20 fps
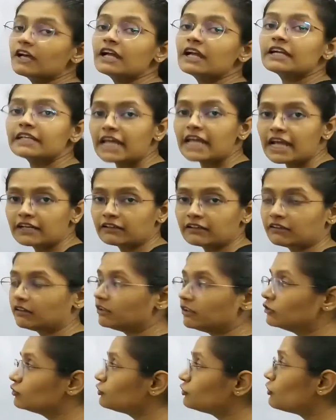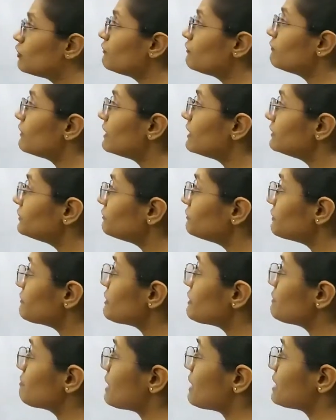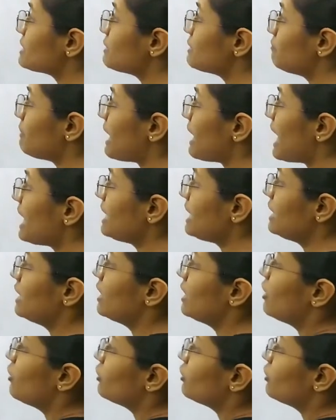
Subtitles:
of 10. So first we will multiply